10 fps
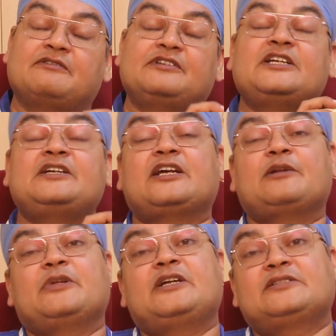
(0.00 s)
within
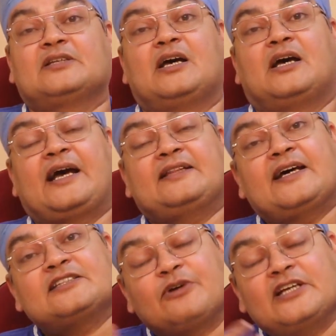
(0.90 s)
10 minutes, and
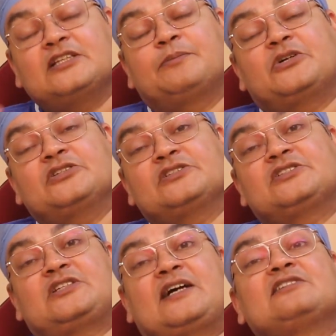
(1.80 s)
that's why the person
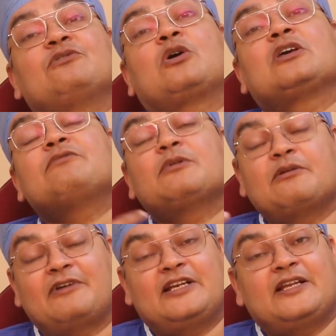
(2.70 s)
starts walking from
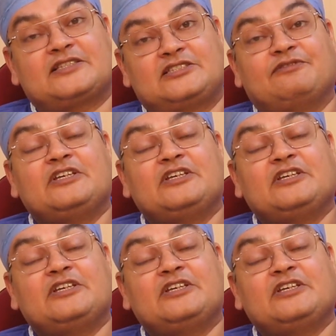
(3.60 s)
the very next day.